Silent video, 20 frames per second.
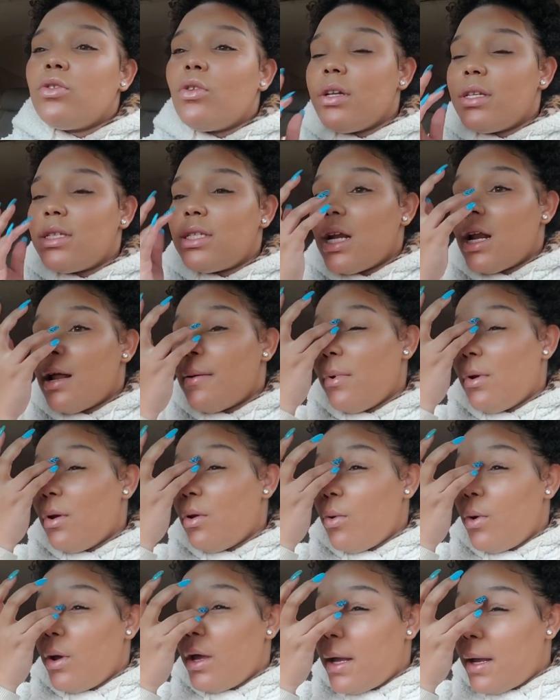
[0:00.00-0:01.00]
choice that I'm
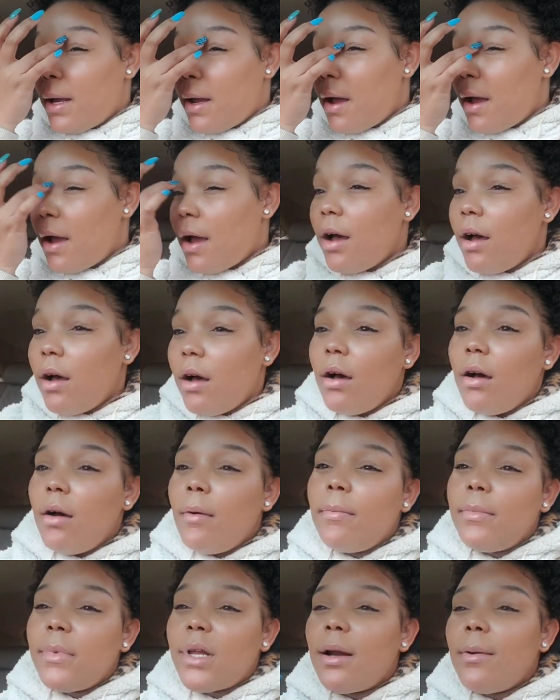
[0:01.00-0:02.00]
doing,
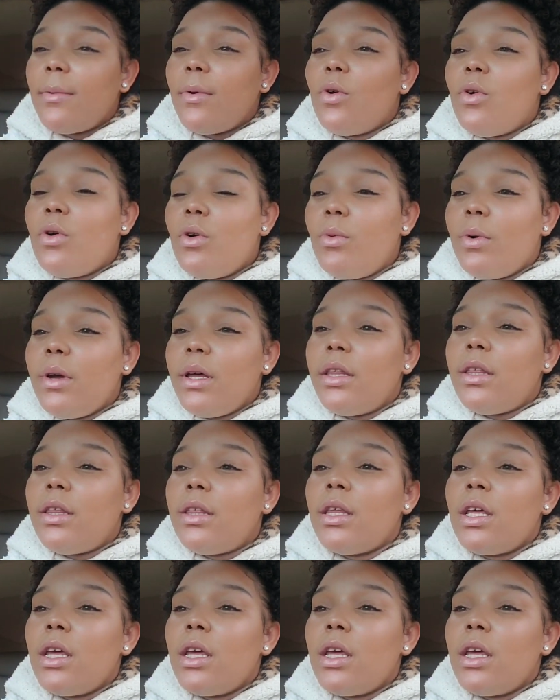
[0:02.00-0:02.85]
um, that I'm going with.